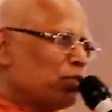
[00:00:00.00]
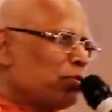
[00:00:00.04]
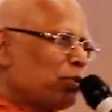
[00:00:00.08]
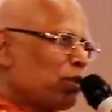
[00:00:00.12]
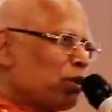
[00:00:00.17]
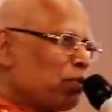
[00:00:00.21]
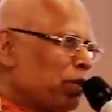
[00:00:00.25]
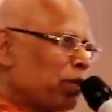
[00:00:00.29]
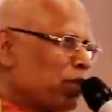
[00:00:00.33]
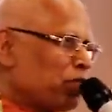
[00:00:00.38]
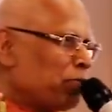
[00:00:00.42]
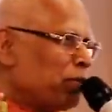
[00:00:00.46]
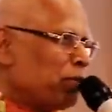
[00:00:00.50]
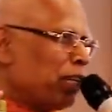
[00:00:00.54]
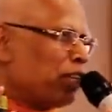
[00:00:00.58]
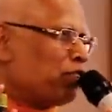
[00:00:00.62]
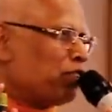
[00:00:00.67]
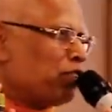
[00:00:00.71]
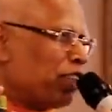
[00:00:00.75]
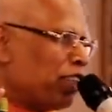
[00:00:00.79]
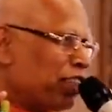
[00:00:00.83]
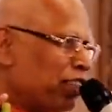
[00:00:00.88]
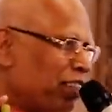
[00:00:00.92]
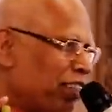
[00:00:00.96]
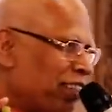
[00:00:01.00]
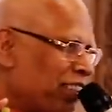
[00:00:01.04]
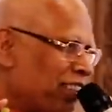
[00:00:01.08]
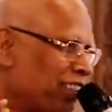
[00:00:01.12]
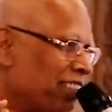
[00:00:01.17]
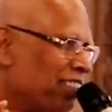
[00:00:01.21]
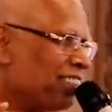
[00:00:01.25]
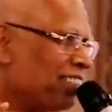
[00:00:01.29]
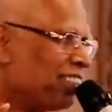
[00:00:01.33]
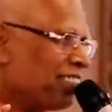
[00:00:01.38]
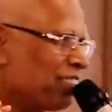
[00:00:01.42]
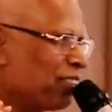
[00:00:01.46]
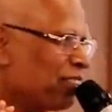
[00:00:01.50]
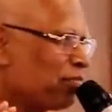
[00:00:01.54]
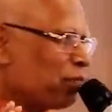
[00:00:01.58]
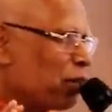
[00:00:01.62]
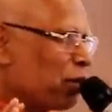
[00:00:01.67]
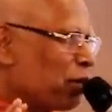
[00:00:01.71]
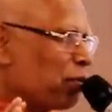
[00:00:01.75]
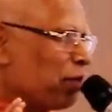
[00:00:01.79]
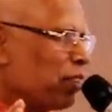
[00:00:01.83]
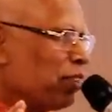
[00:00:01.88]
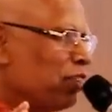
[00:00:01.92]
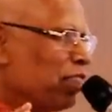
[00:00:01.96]
is Prabhupada's big thinking.
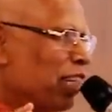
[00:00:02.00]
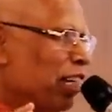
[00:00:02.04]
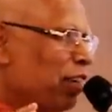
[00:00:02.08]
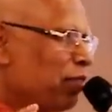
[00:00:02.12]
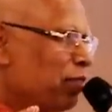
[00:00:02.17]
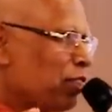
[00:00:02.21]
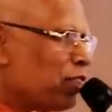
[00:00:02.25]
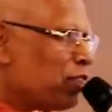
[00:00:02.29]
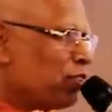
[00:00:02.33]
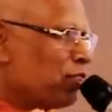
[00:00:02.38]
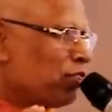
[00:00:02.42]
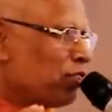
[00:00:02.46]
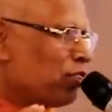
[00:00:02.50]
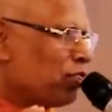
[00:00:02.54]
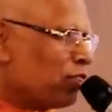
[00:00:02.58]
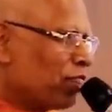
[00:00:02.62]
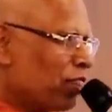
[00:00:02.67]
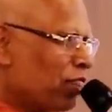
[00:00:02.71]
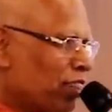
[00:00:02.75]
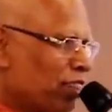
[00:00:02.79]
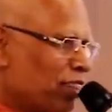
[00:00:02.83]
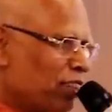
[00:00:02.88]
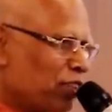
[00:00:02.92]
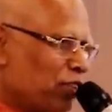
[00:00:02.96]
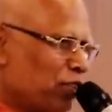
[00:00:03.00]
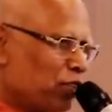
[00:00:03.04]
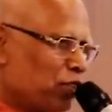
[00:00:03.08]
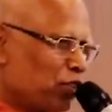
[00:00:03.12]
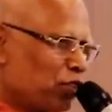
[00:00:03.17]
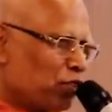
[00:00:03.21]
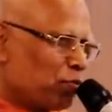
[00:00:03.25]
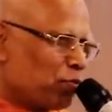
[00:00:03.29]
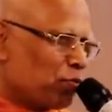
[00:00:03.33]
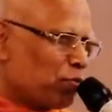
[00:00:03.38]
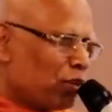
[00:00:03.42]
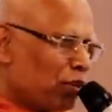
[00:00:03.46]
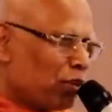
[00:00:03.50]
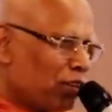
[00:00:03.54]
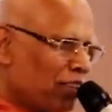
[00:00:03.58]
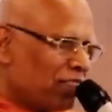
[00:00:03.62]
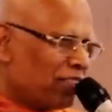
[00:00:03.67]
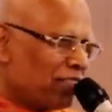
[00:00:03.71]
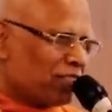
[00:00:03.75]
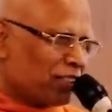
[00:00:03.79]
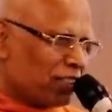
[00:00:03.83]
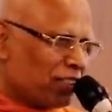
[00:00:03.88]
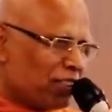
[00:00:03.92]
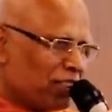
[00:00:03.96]
Prabhupada never thought
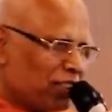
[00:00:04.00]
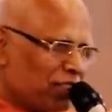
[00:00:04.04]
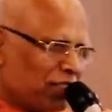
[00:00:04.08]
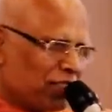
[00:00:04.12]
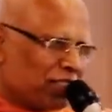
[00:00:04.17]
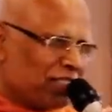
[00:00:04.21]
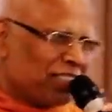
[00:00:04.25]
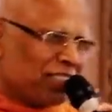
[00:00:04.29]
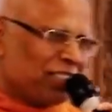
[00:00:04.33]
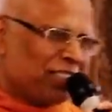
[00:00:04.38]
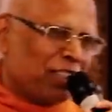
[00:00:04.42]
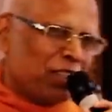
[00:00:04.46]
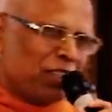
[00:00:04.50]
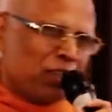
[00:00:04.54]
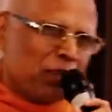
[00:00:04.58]
small, so this is